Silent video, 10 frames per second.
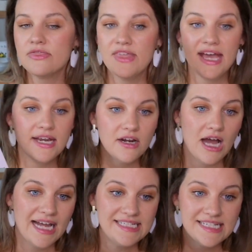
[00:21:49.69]
Then
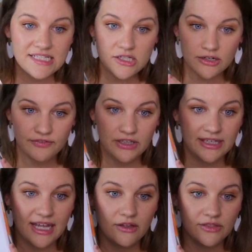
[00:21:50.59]
I did start
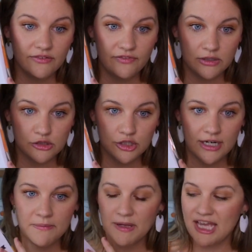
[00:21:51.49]
filling out the field trip